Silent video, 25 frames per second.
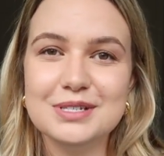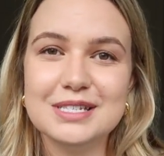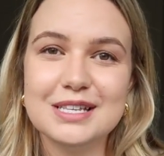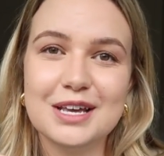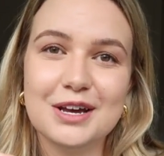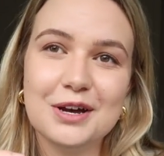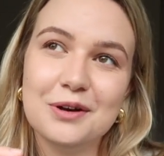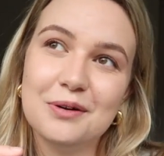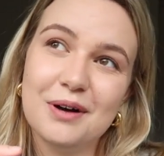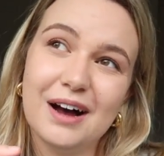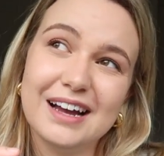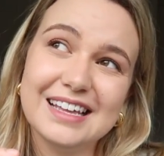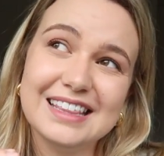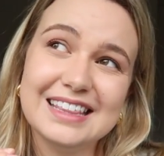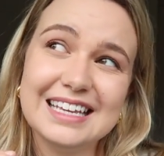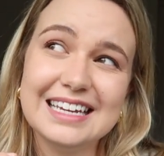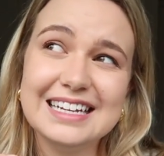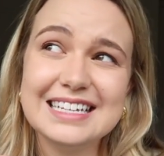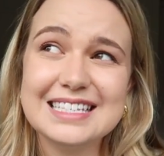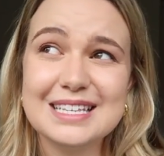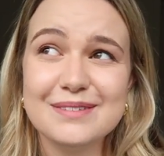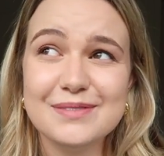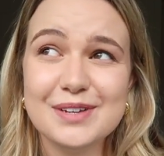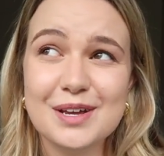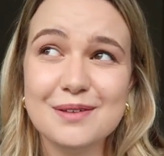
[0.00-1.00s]
So I
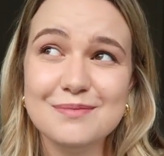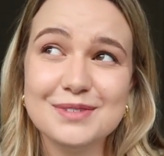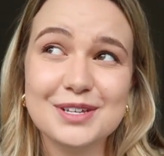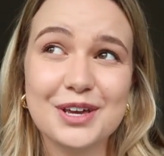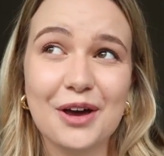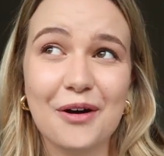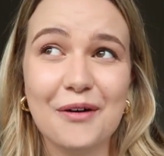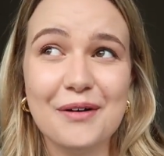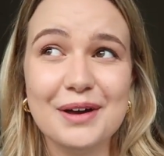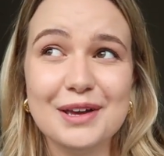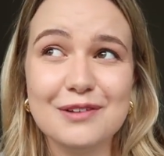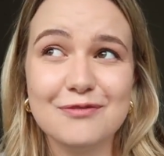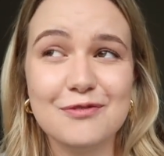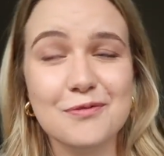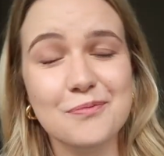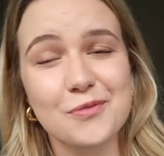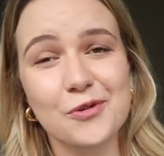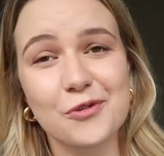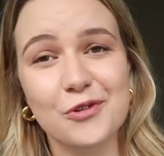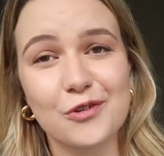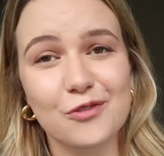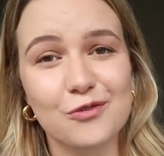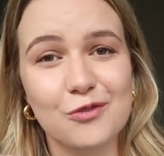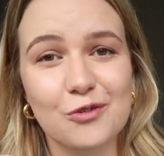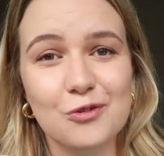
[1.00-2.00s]
think sometimes going for
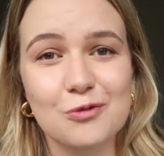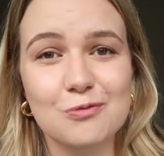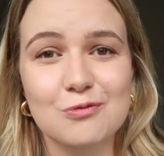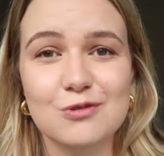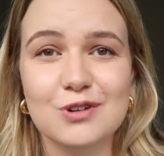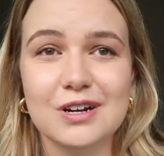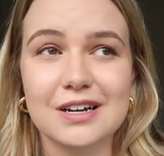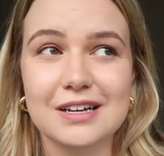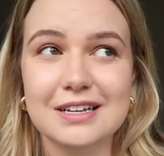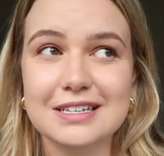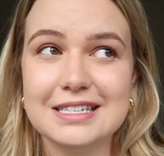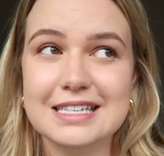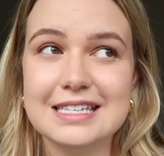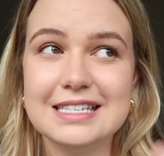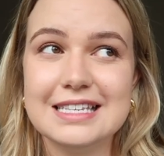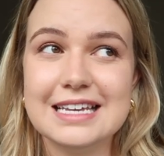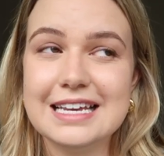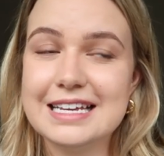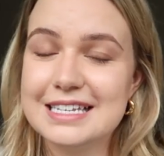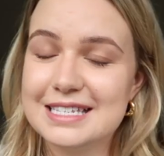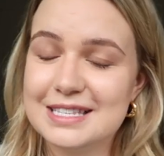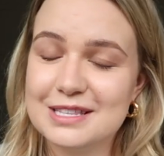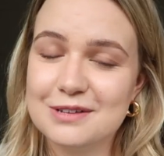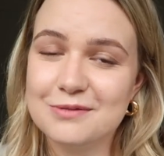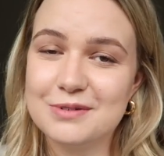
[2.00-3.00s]
more affordable glasses
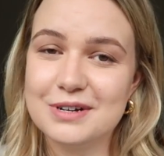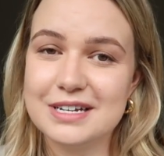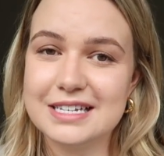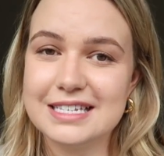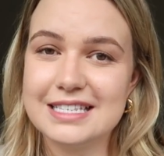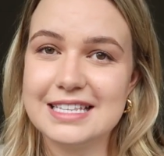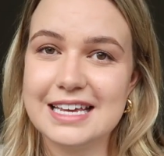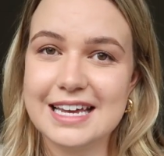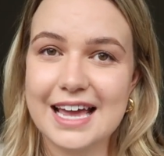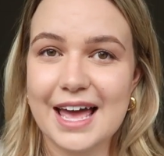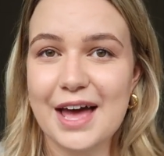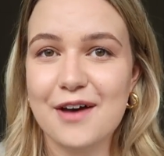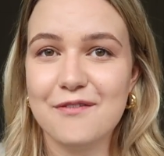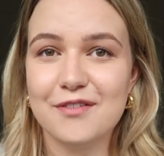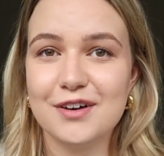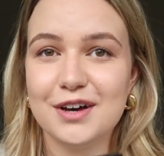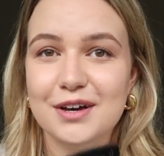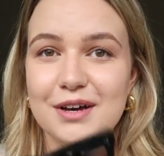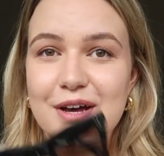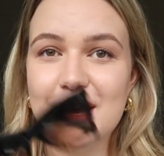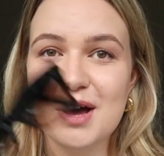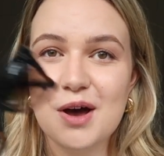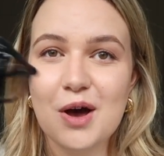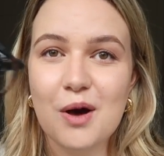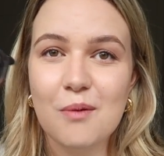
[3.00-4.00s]
isn't the worst thing ever.